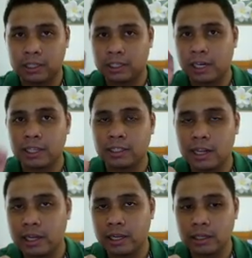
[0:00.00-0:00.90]
Click
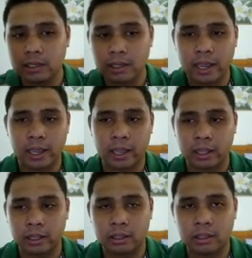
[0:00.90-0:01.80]
the link
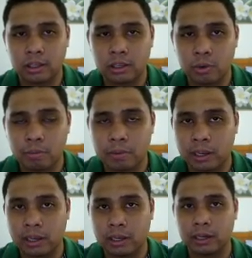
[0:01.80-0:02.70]
and you will
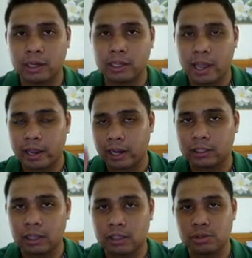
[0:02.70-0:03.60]
be
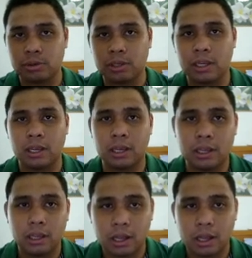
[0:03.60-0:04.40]
redirected to the